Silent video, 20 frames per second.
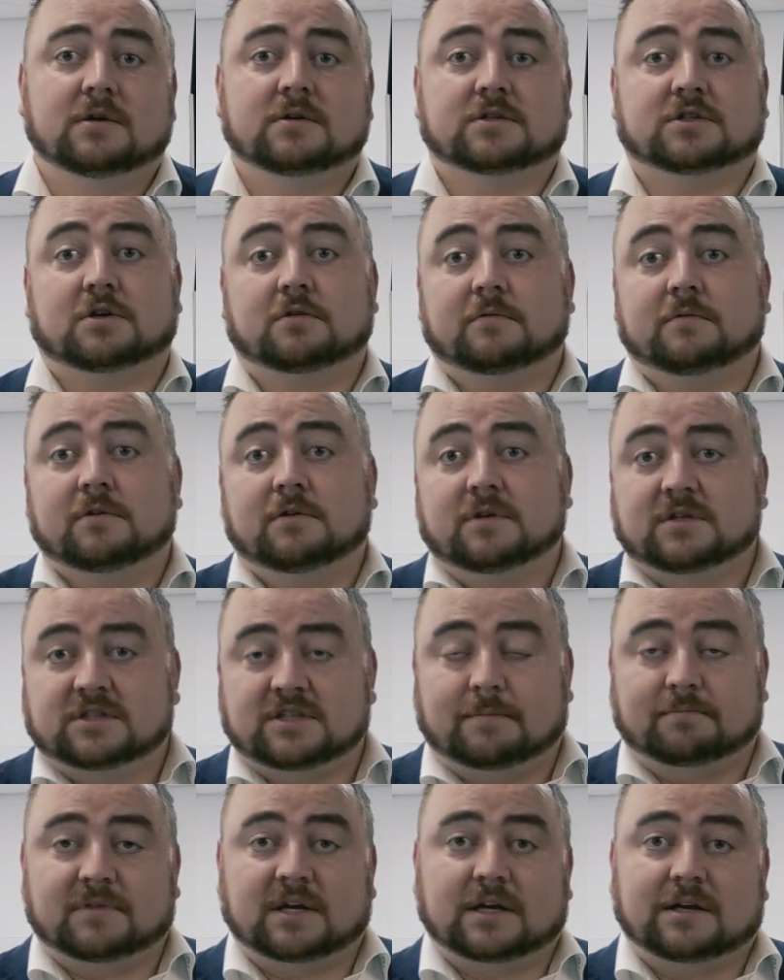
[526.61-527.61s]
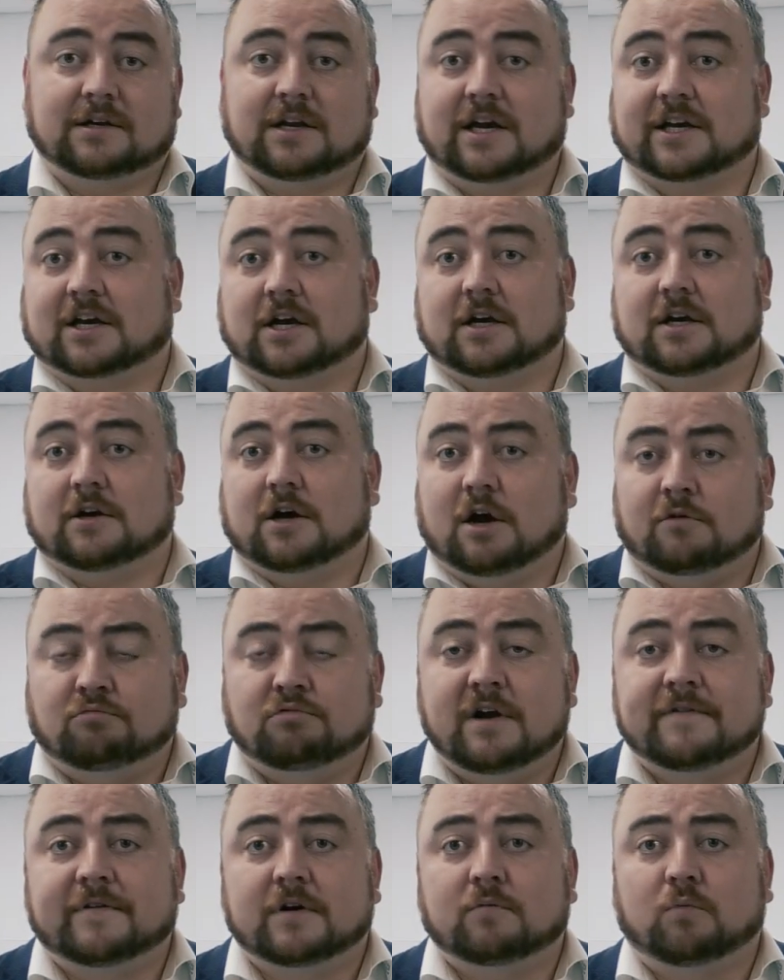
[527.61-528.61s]
So something like a
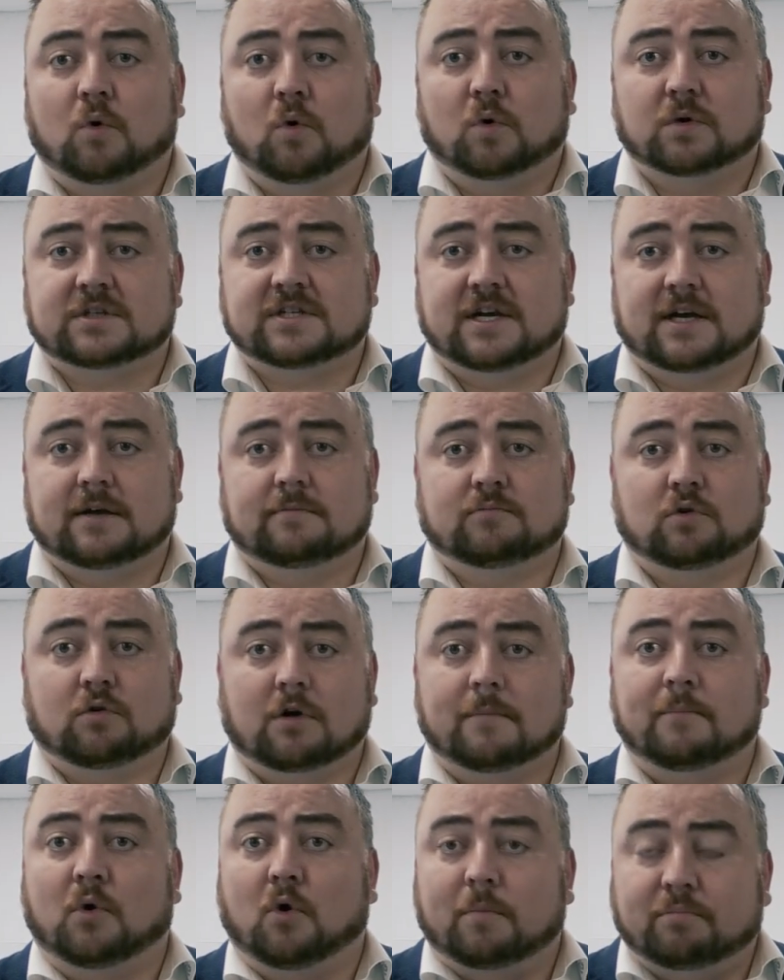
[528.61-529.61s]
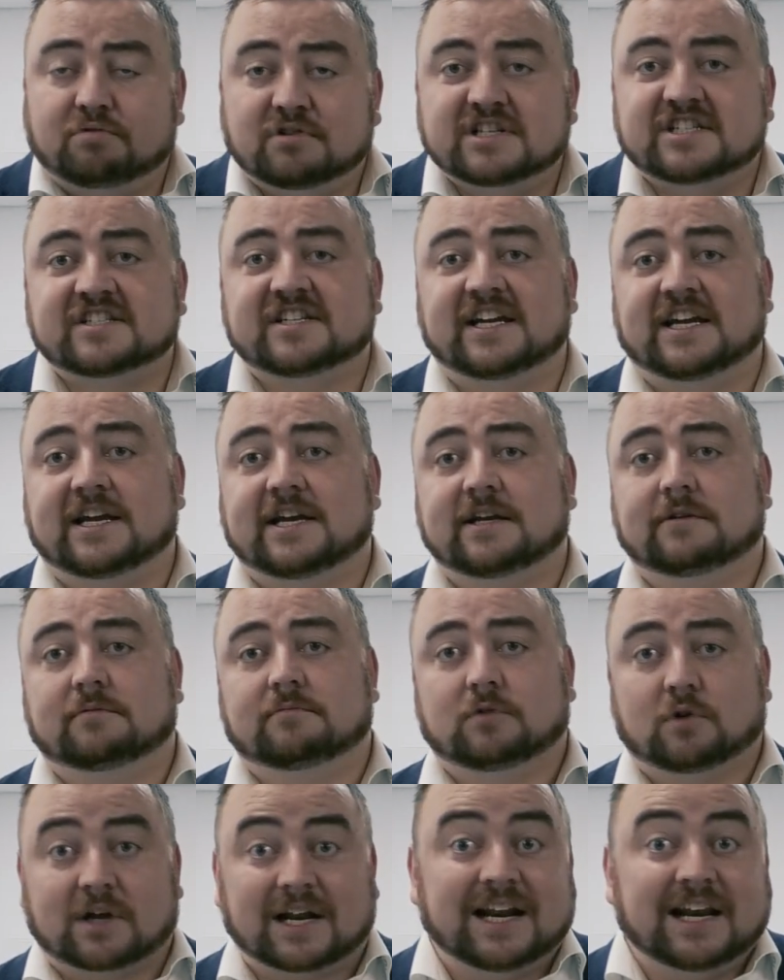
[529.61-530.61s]
river water or a more
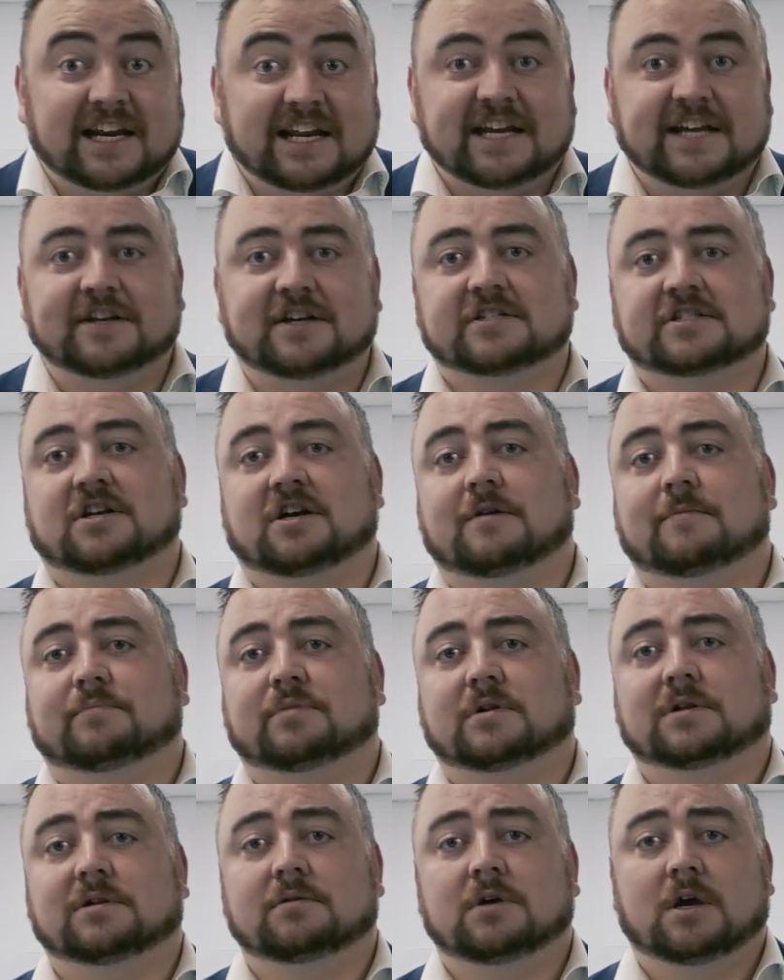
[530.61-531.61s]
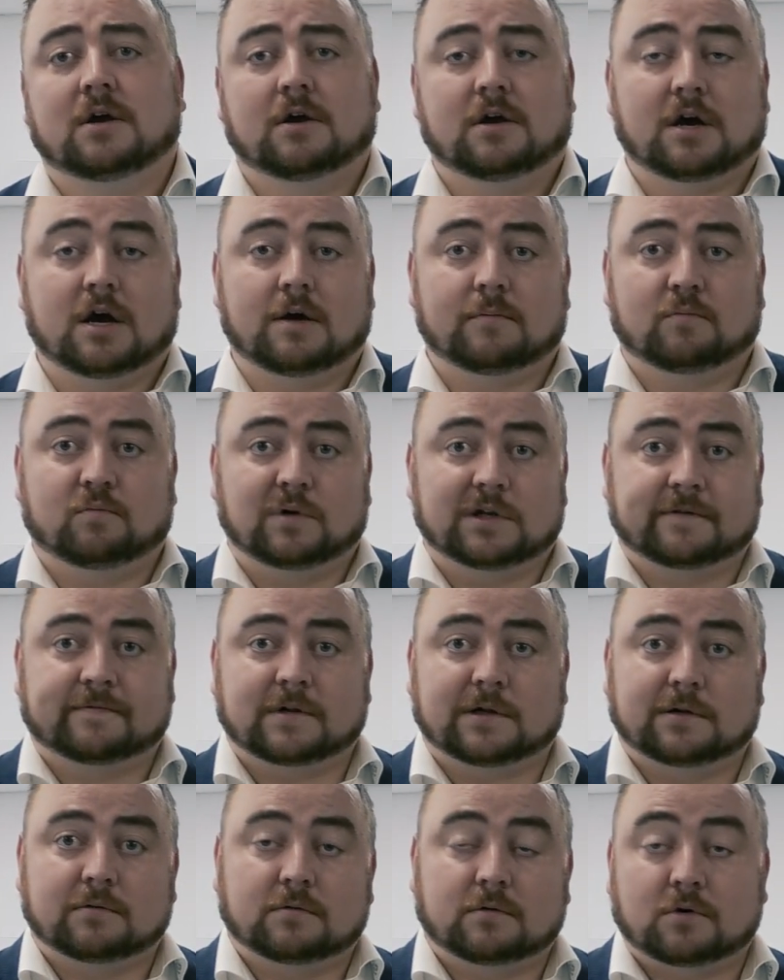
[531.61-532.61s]
pristine, cleaner sample will of
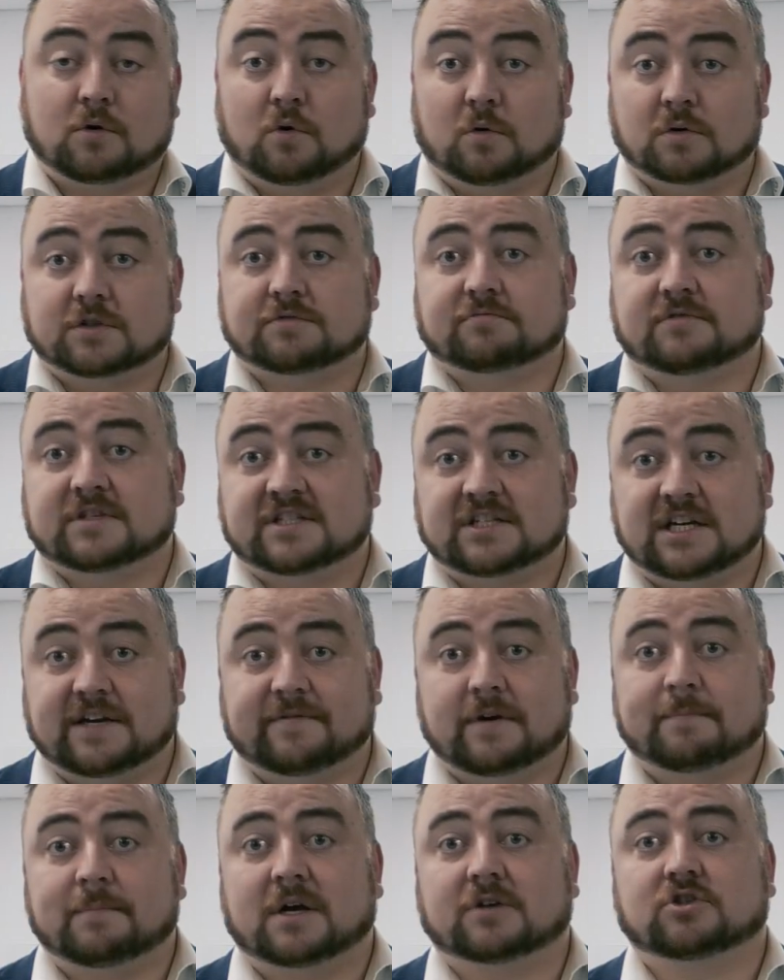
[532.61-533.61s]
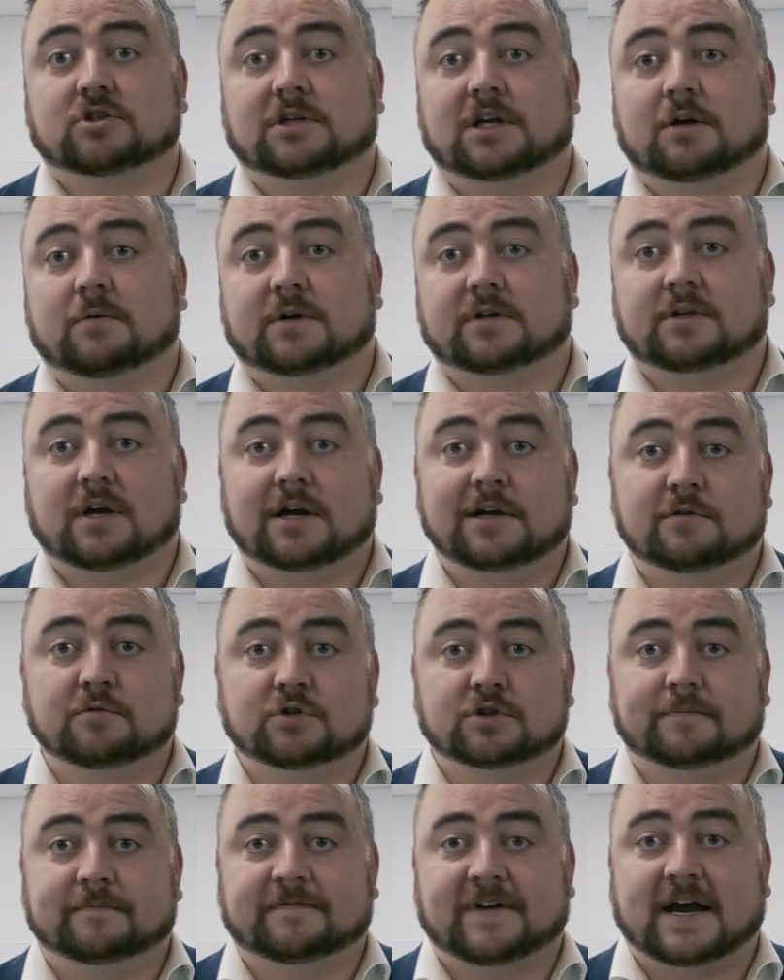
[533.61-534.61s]
course receive a much lower
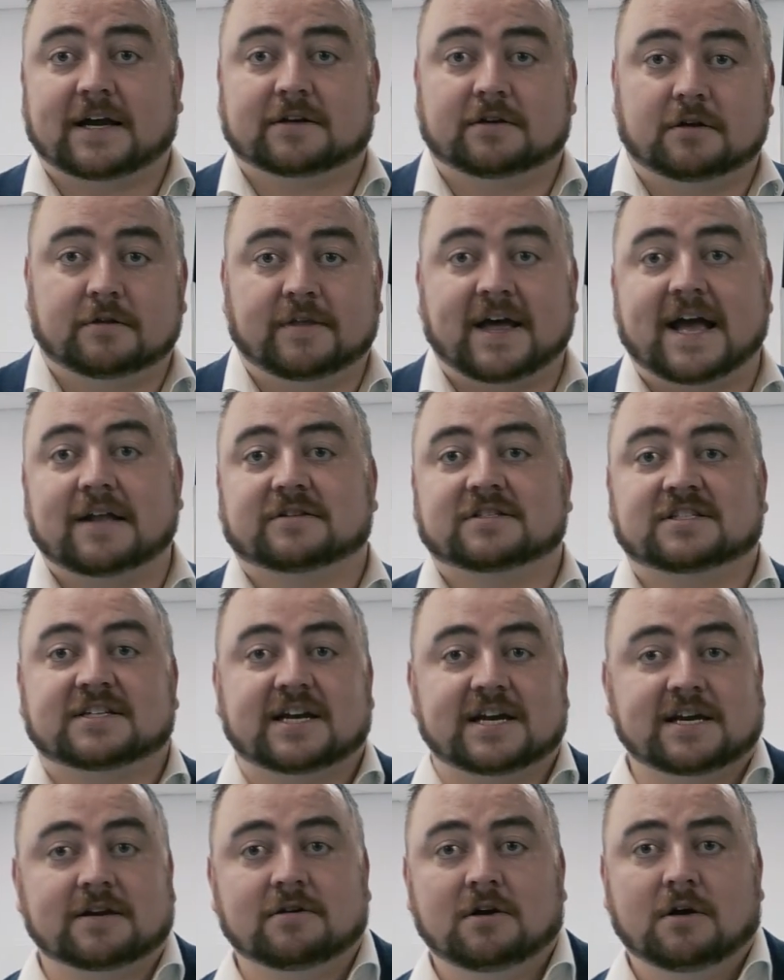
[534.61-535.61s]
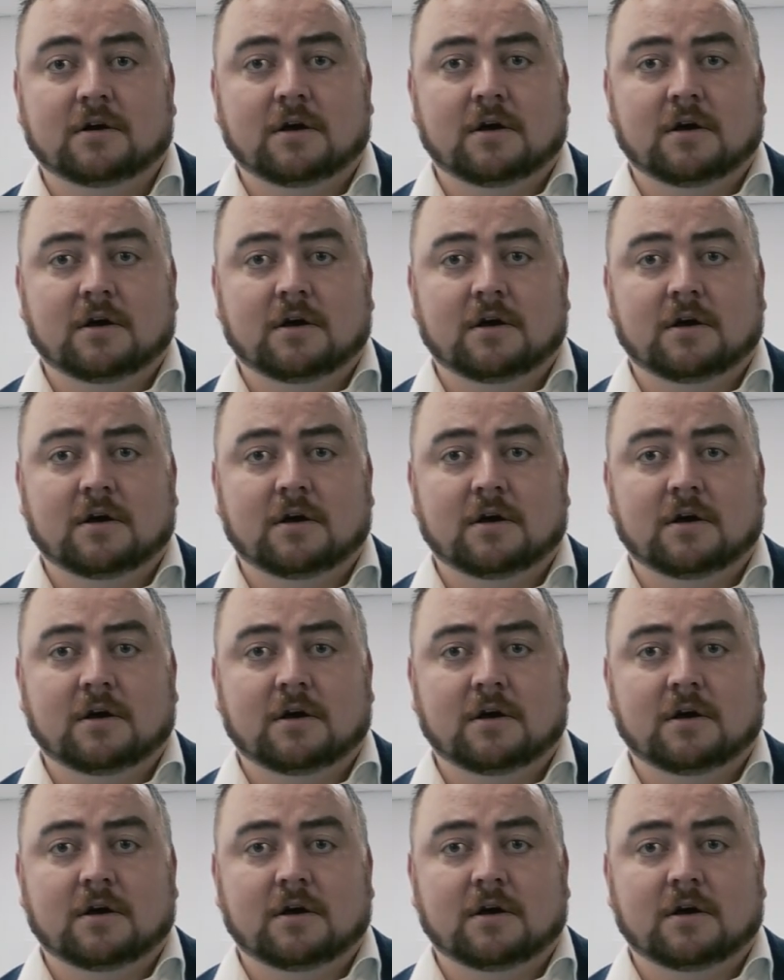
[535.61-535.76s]
dilution factor than, say,